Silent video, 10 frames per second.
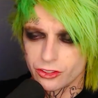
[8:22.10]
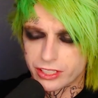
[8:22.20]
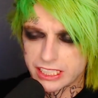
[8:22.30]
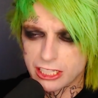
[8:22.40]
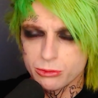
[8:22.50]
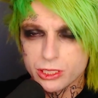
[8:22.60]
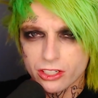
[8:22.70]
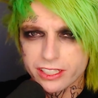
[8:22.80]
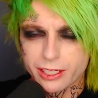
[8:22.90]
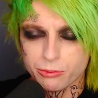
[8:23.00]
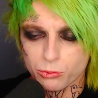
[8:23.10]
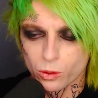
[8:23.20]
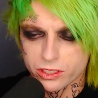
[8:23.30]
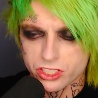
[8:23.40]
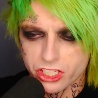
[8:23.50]
Okay, now I'm starting to get
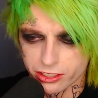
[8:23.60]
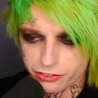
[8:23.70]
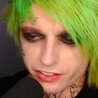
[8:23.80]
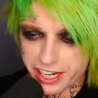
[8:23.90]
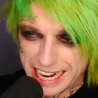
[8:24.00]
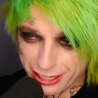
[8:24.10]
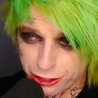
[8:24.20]
more scared of AI